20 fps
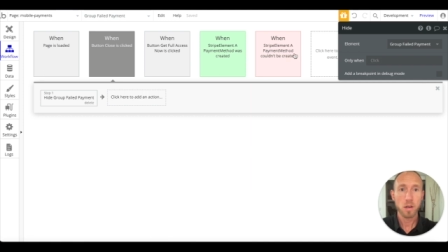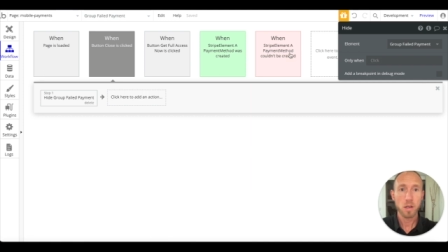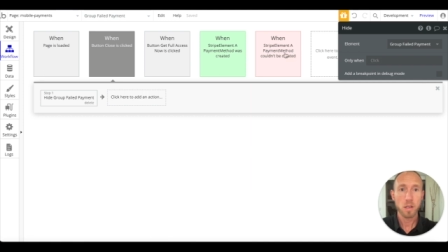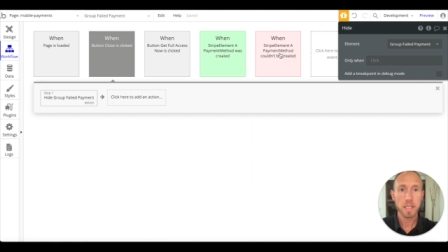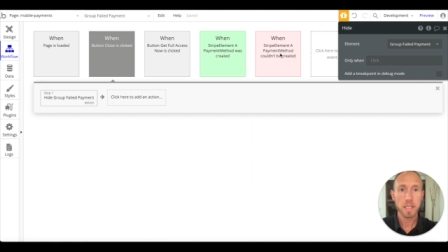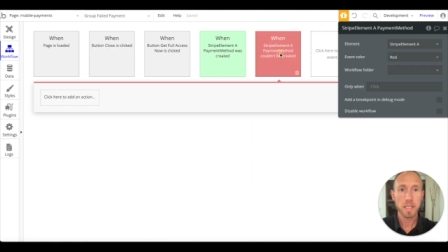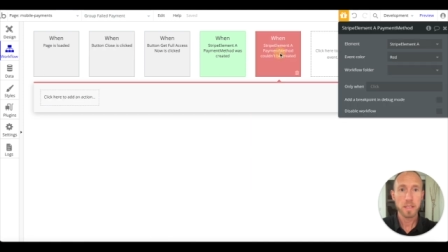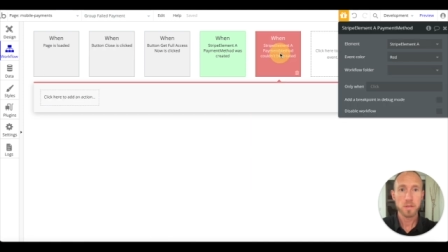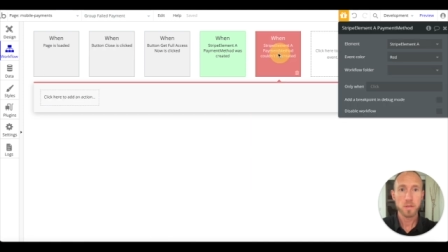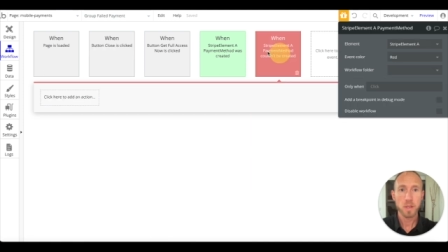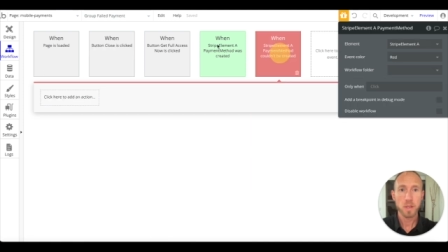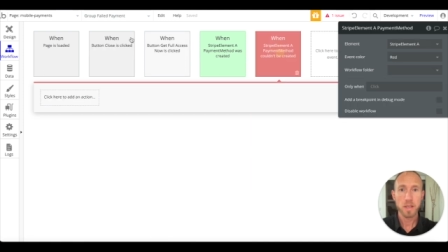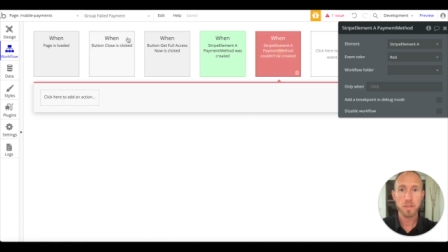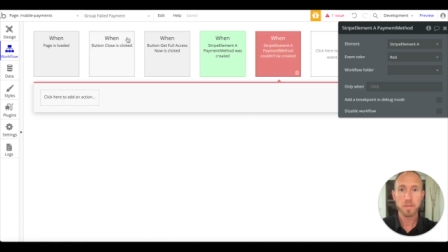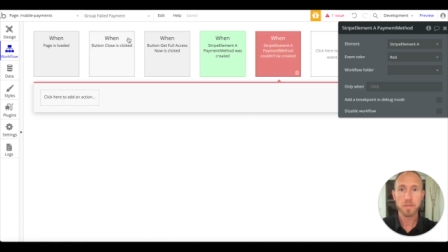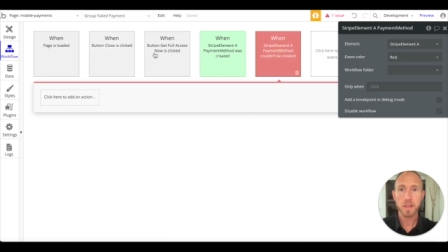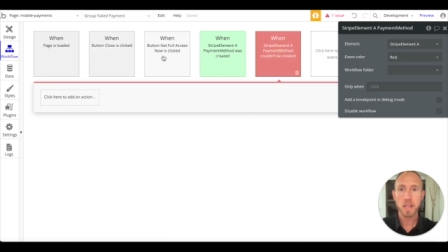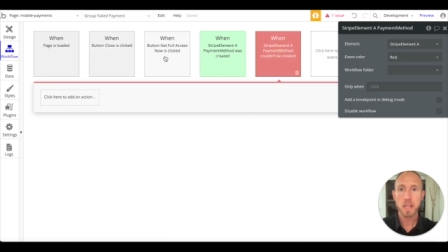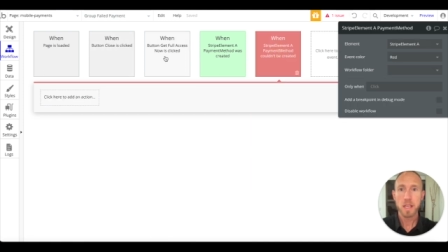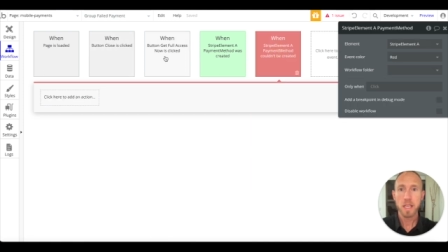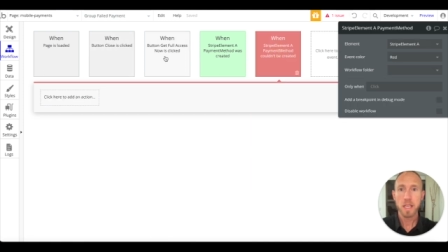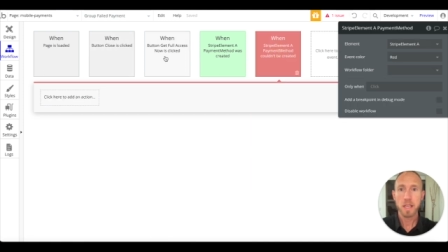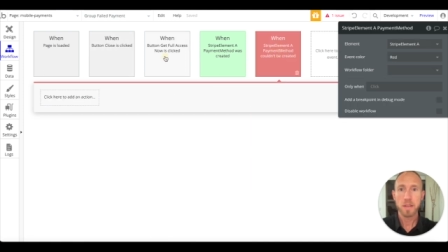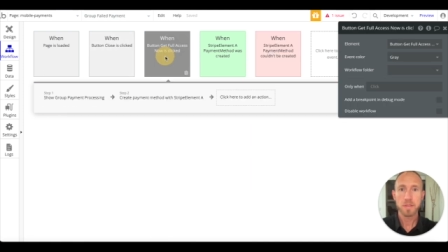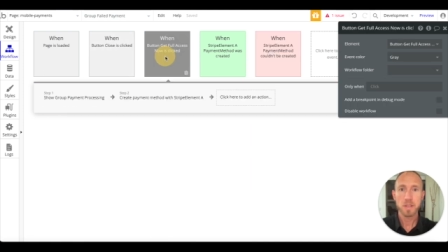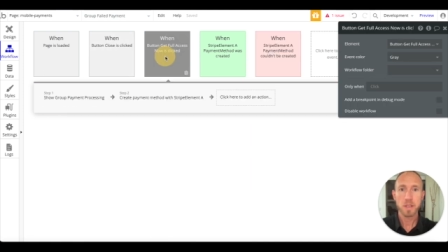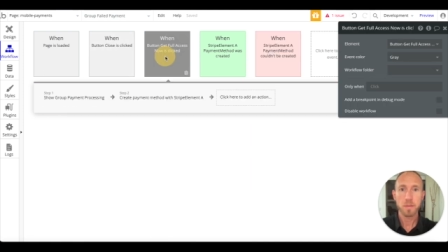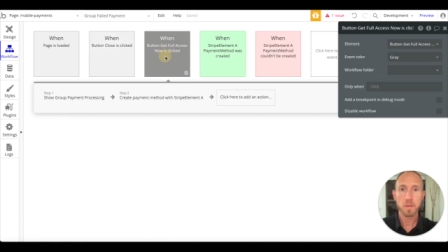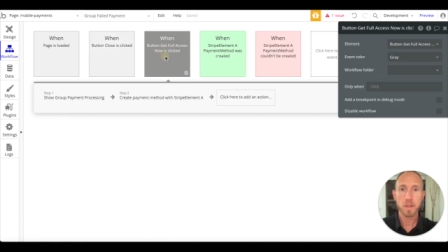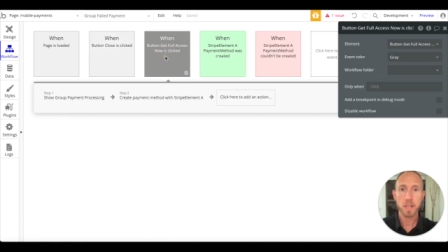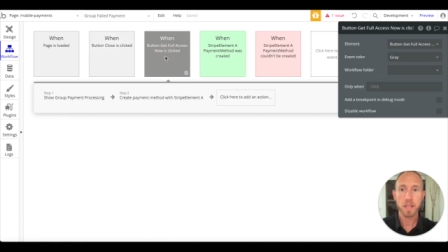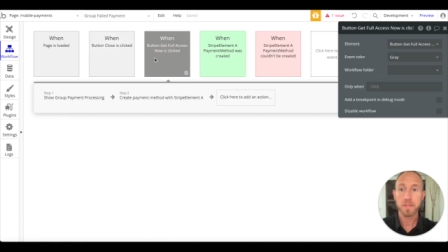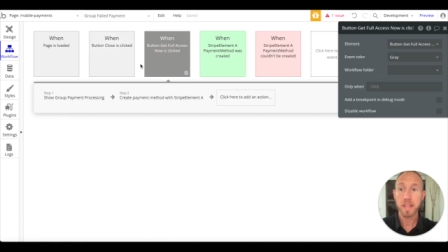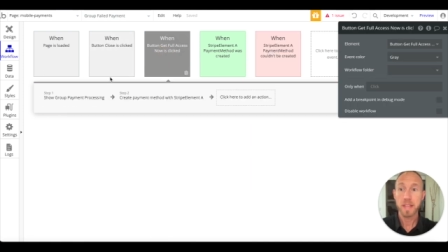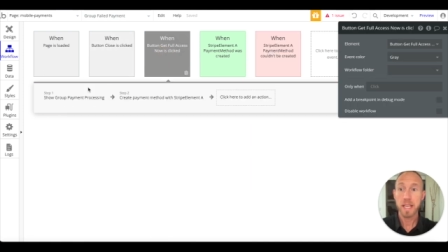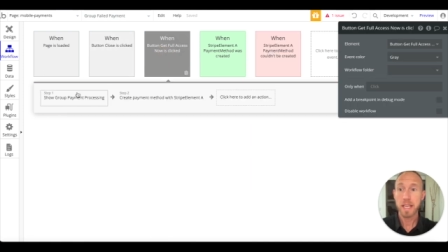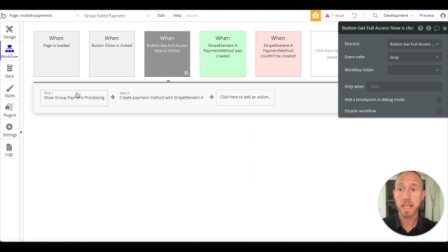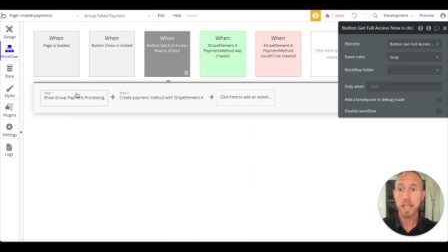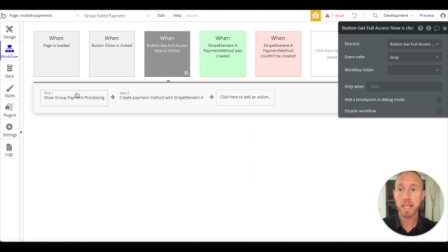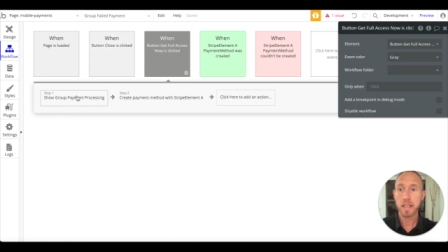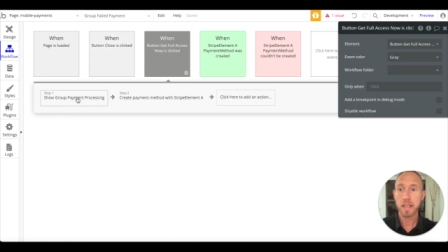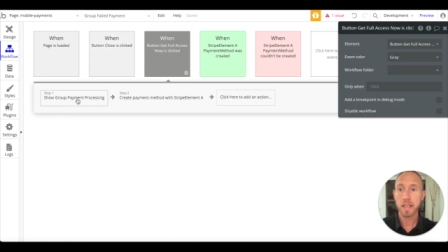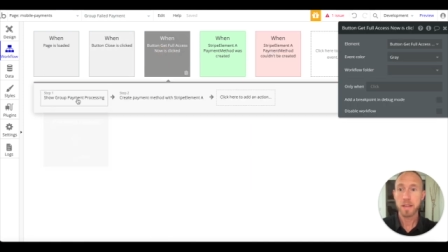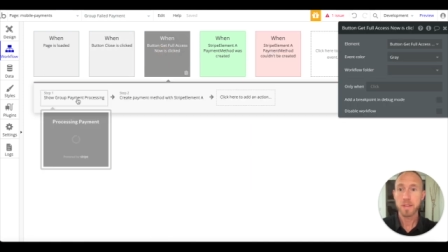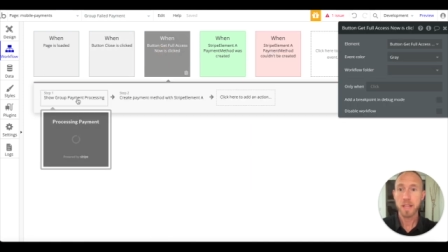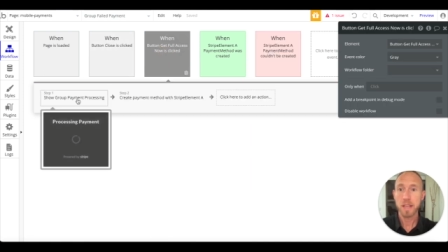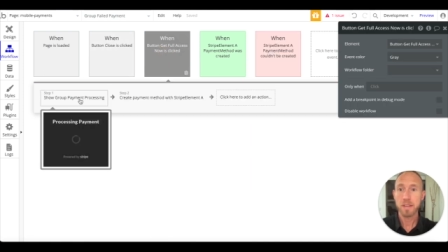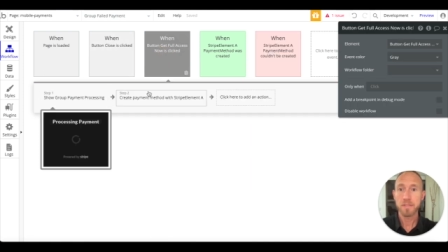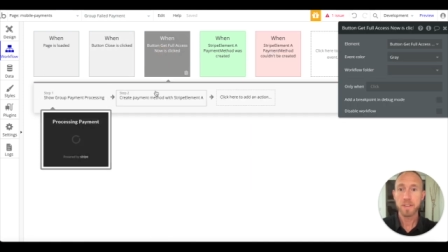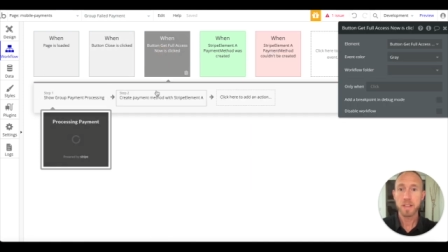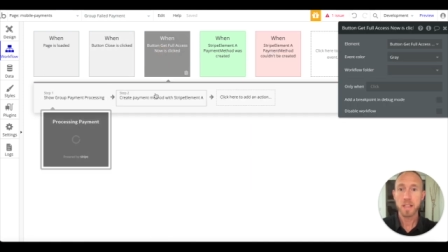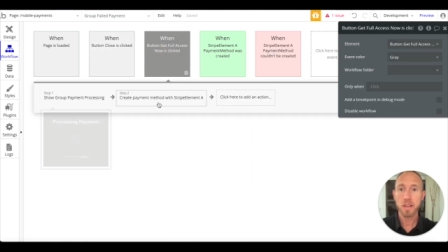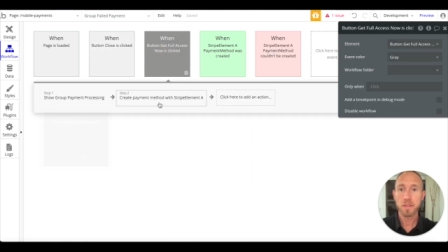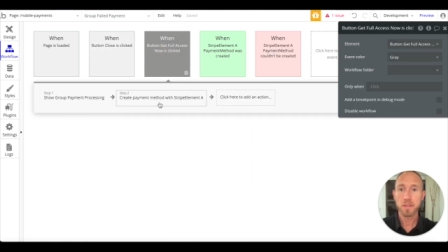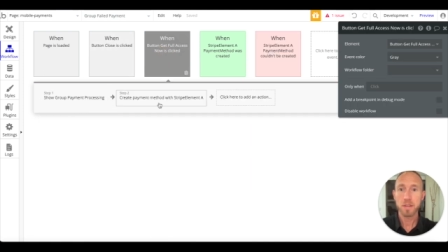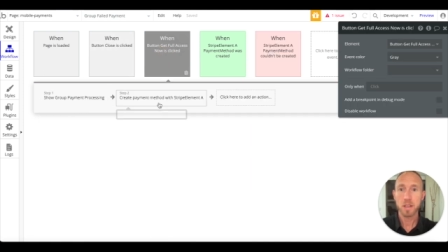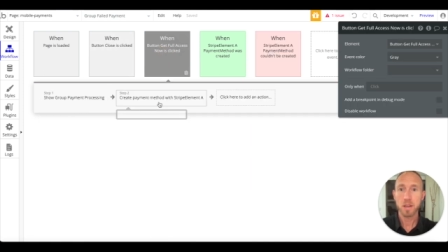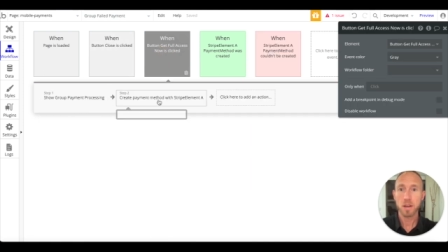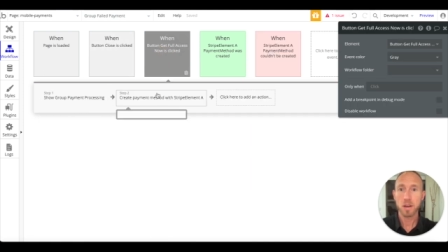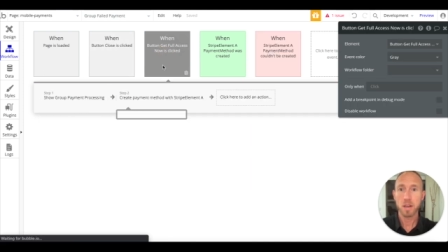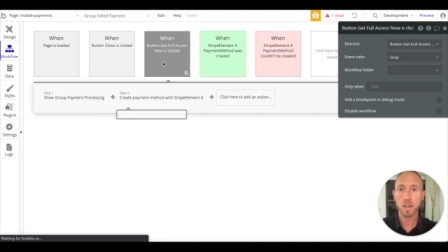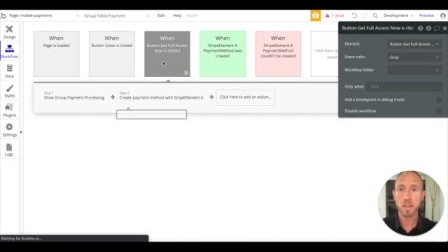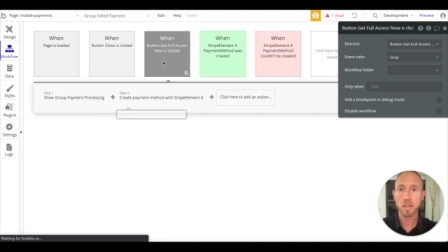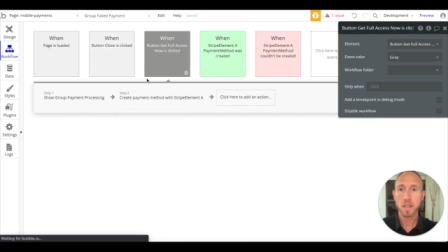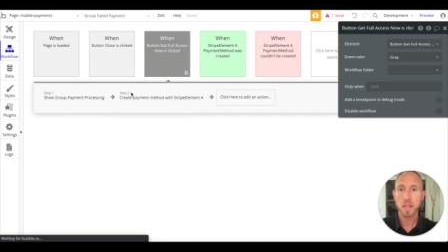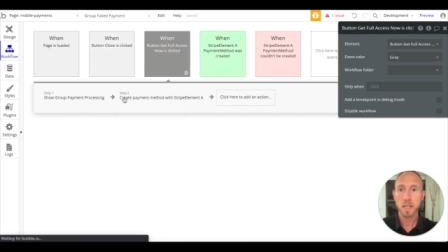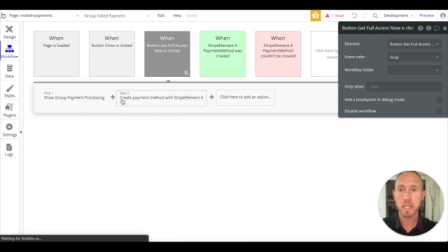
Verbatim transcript: this, if if so if they if they fill out the card